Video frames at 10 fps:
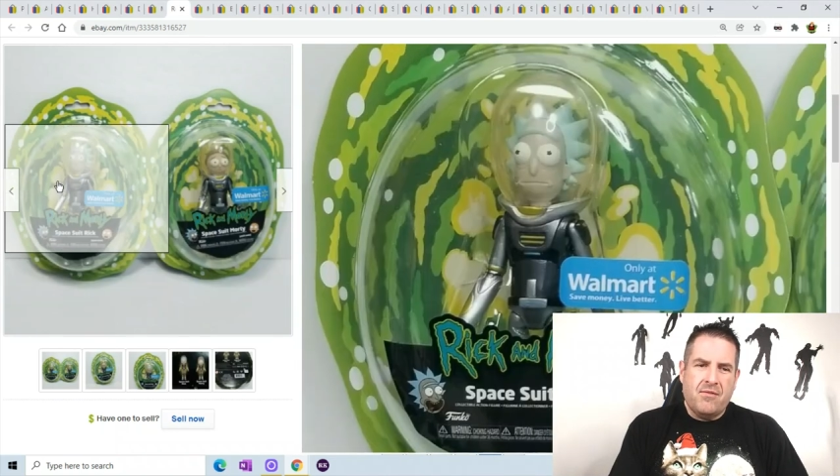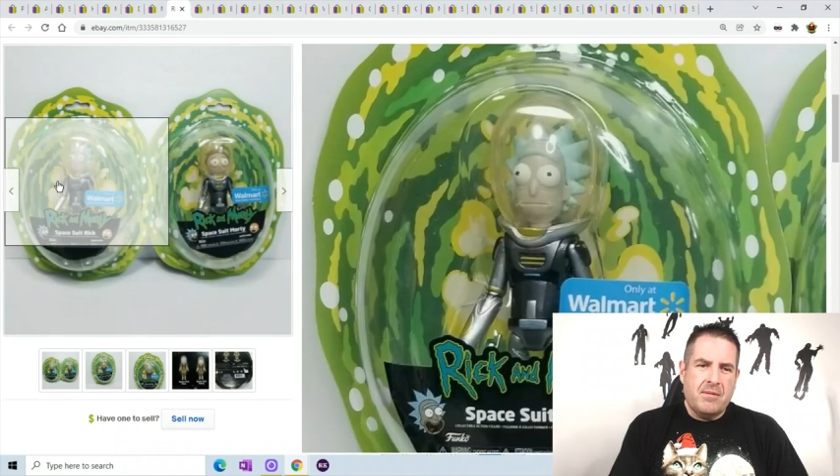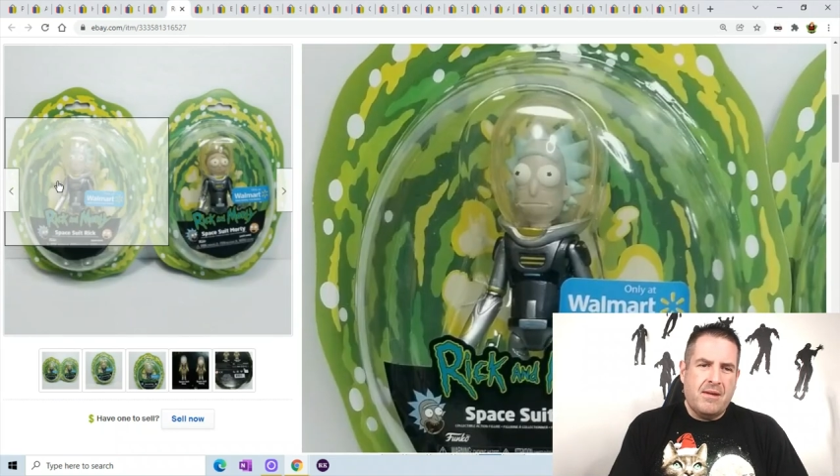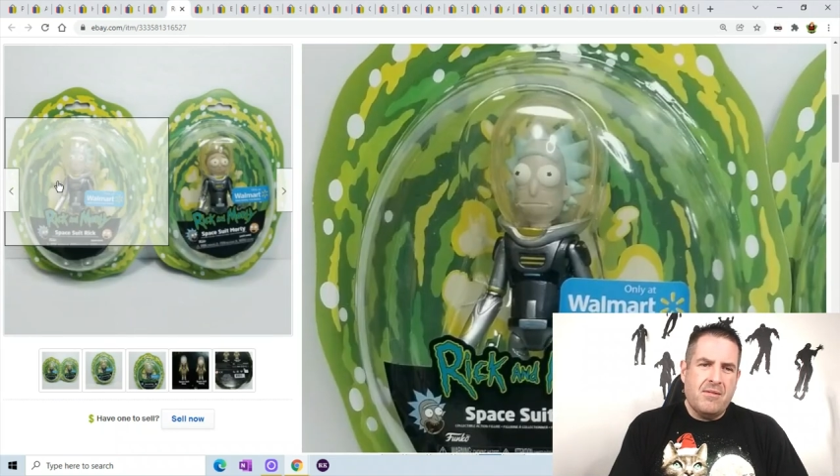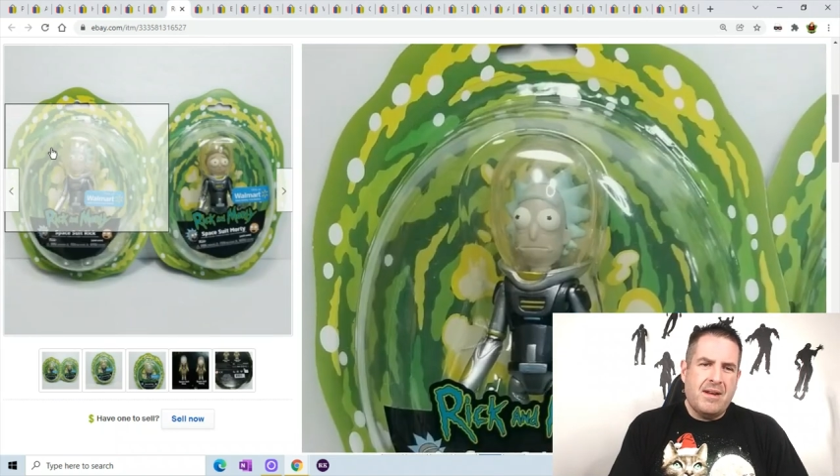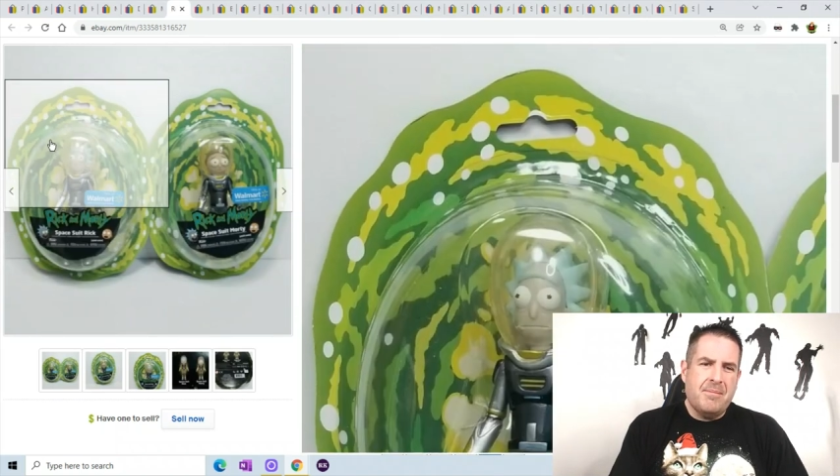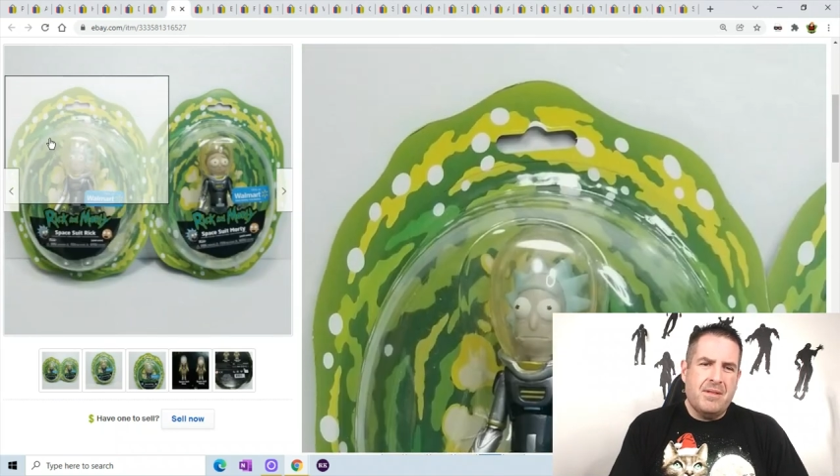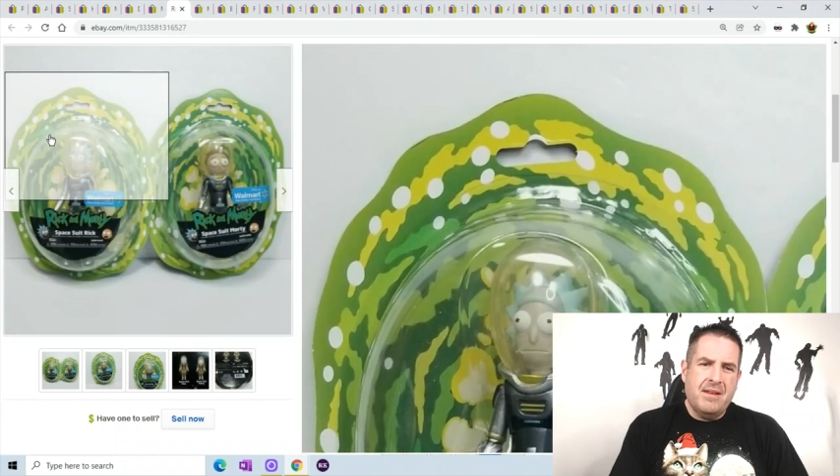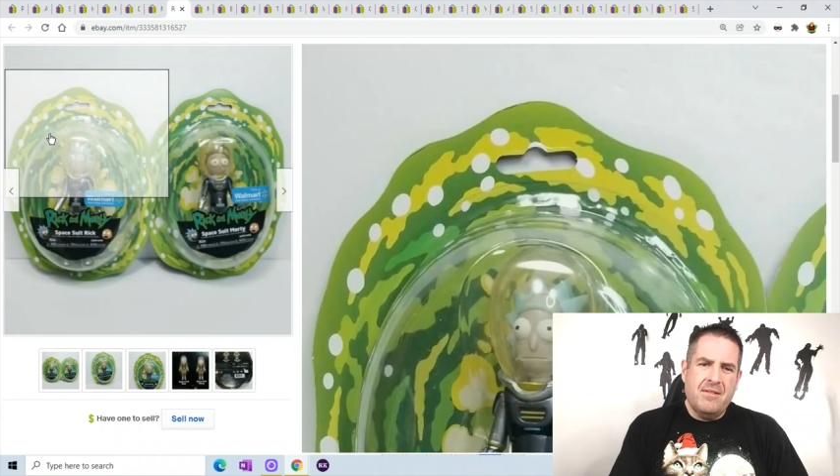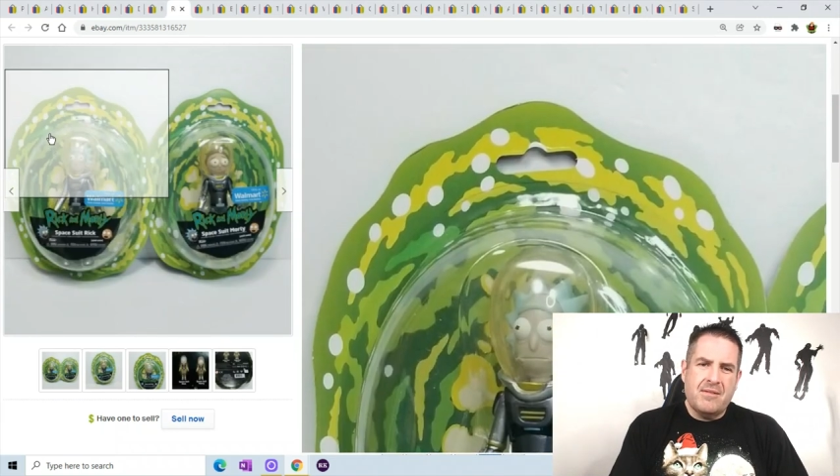They were, I
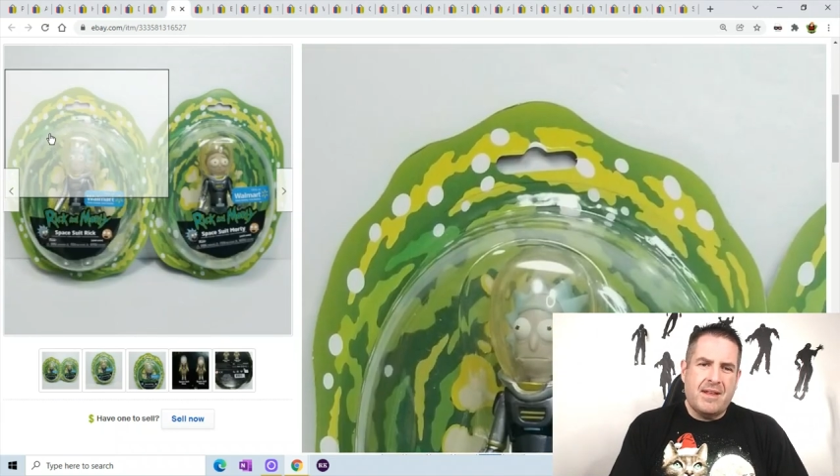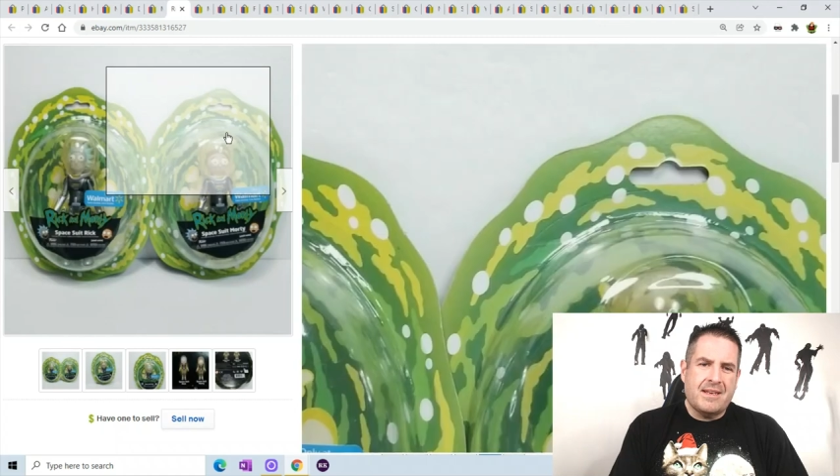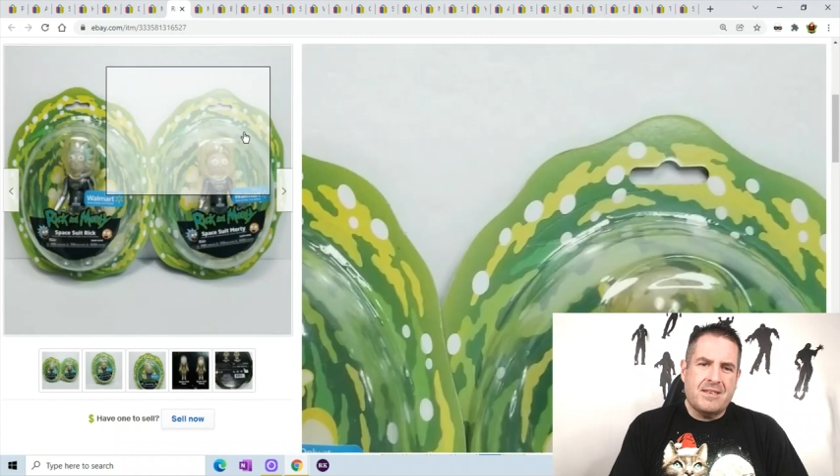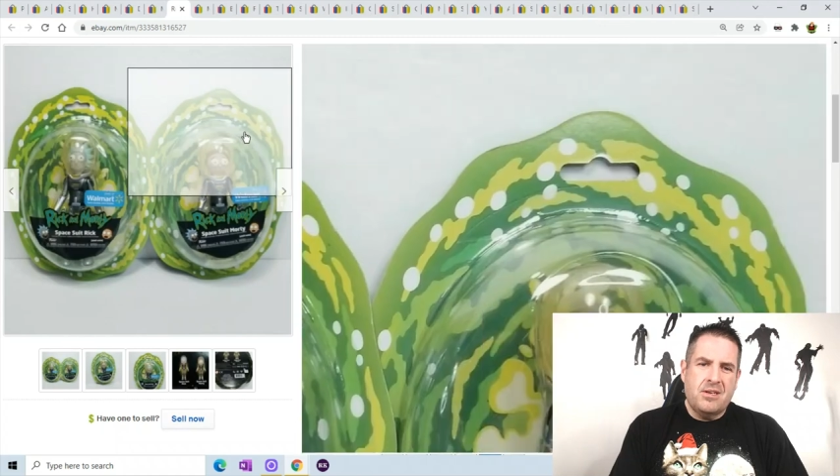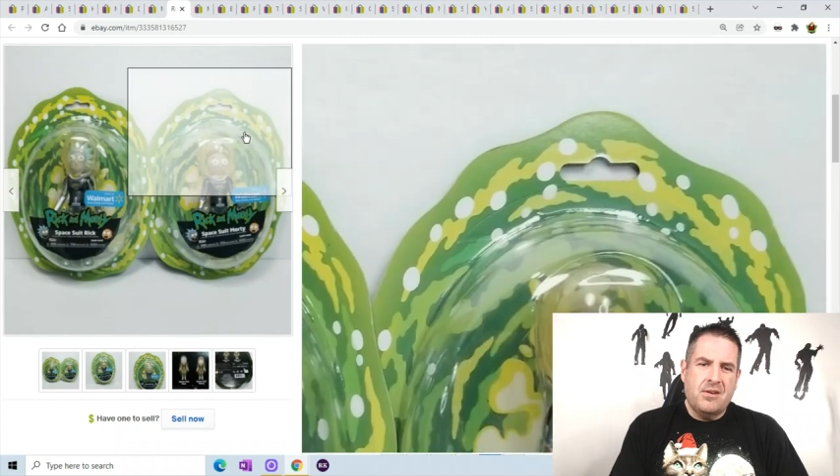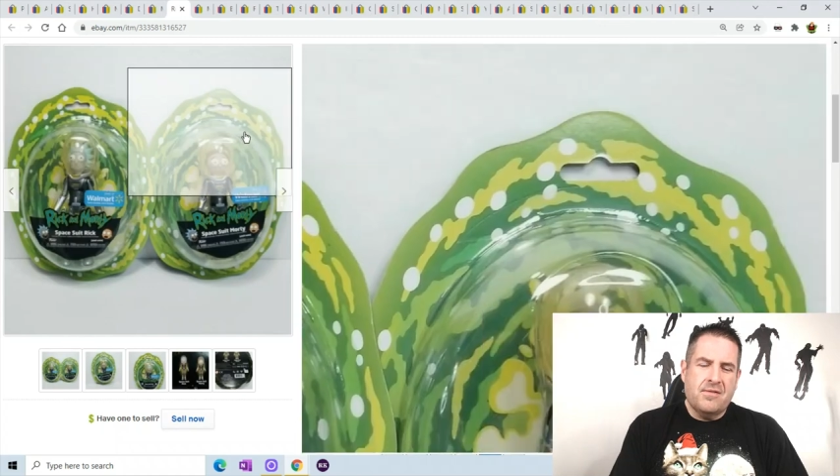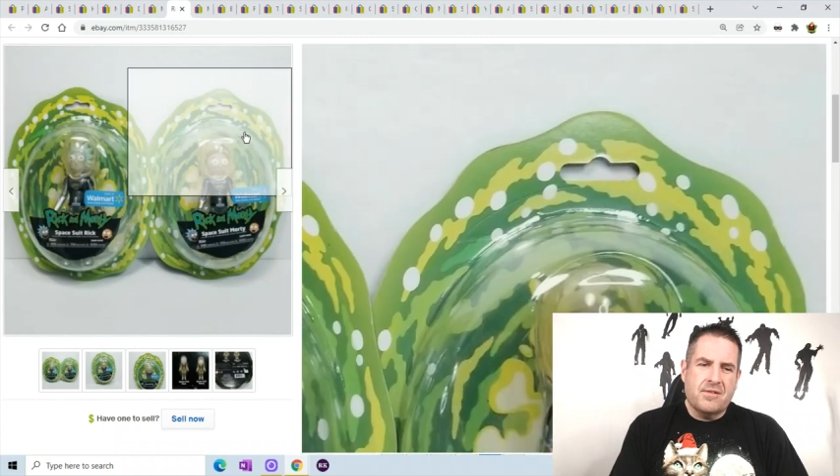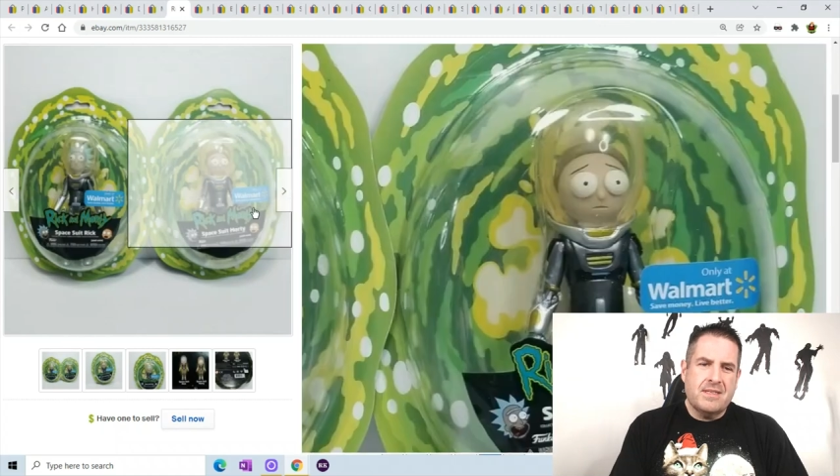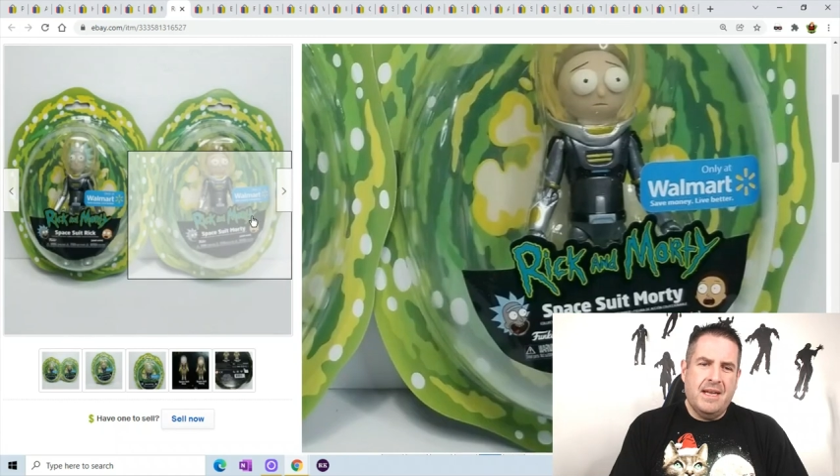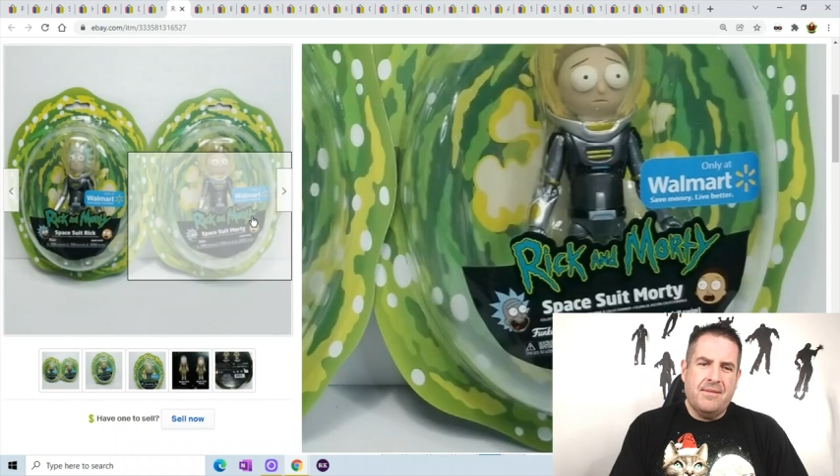believe they were like two for
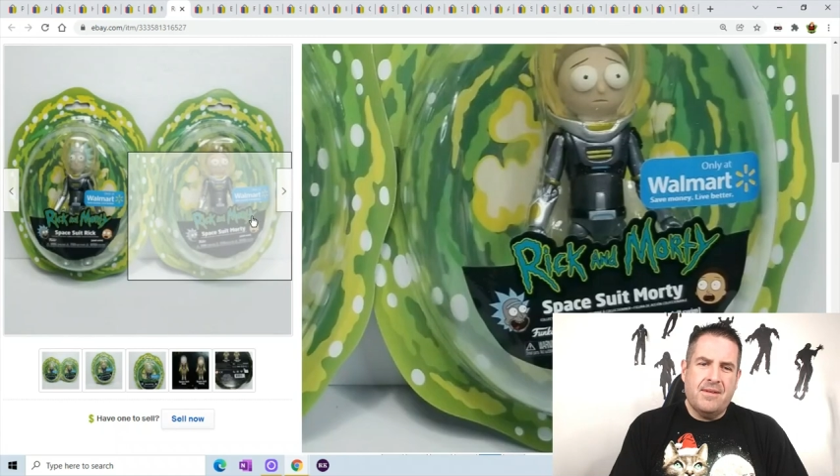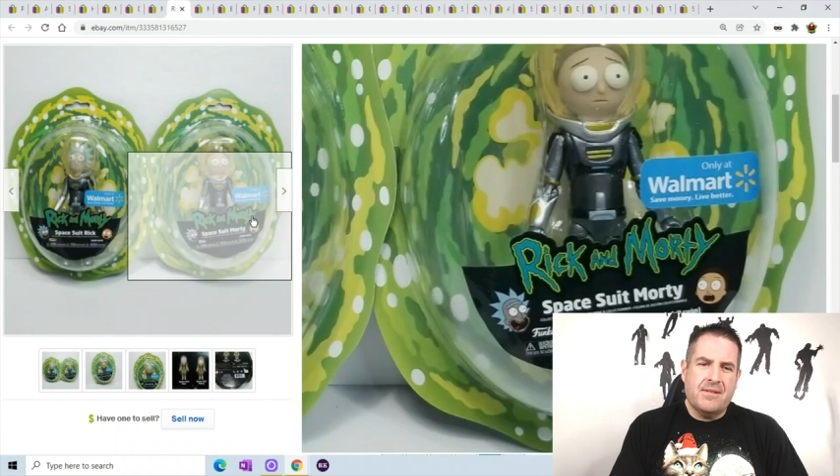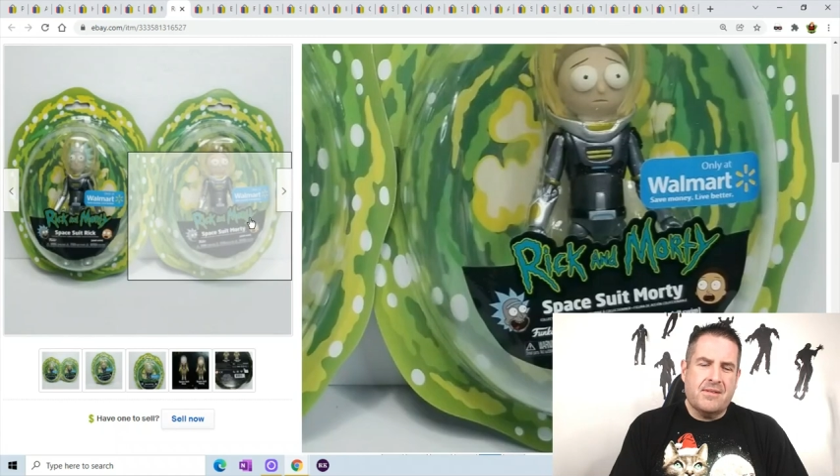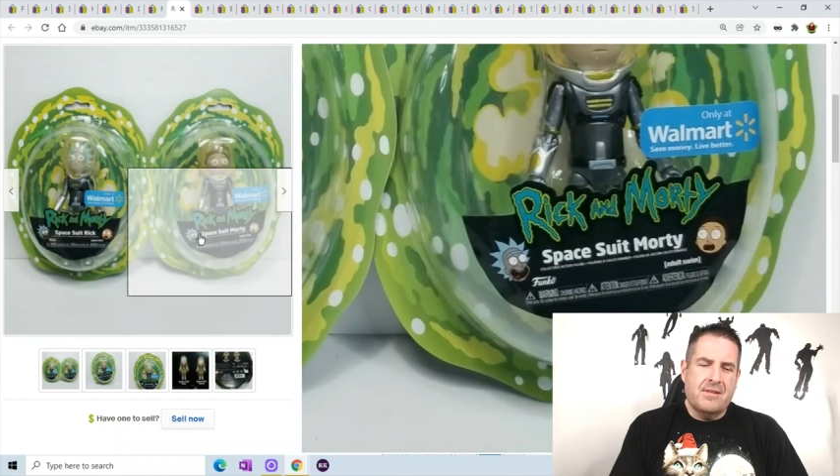seven or